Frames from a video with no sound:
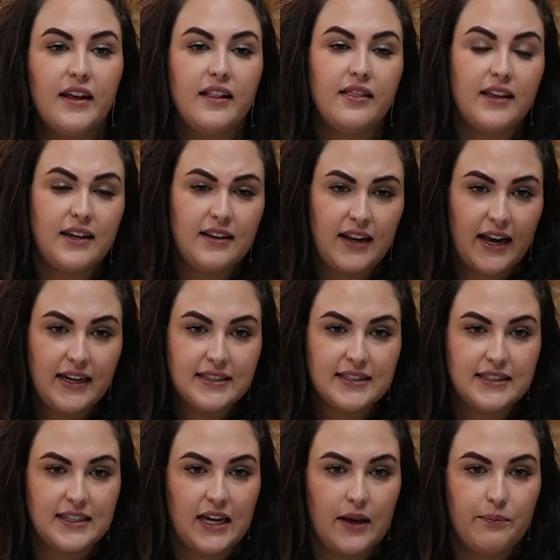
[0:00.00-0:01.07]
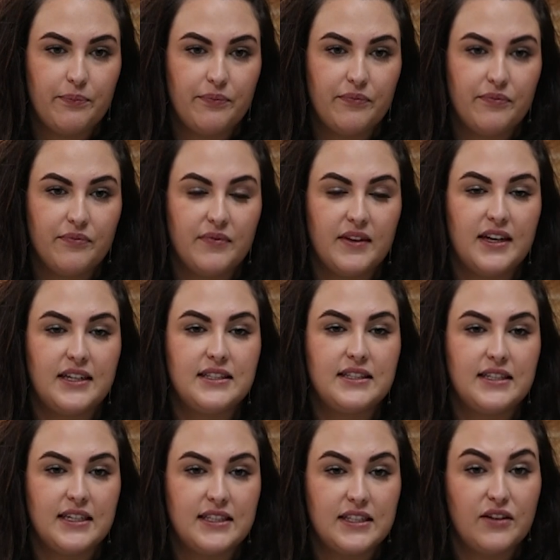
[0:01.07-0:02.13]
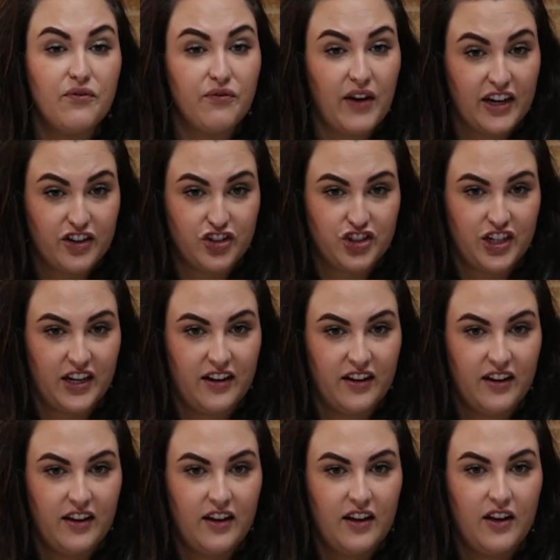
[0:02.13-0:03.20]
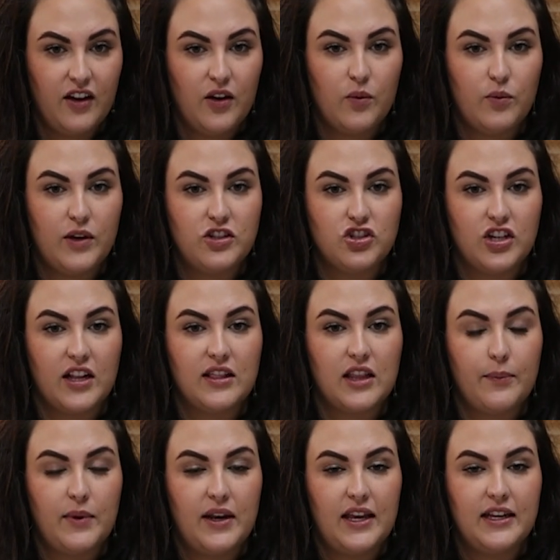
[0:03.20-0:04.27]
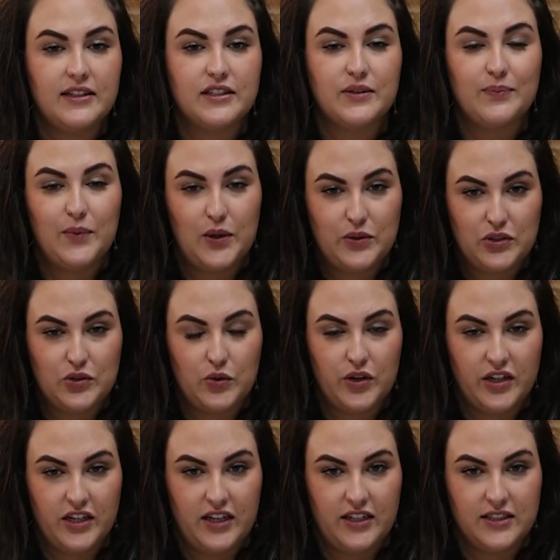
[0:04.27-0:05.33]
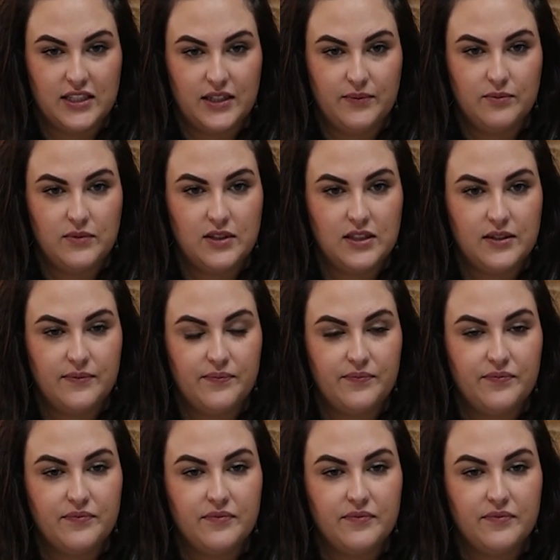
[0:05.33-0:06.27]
The next step is disinfection, which eliminates most organisms.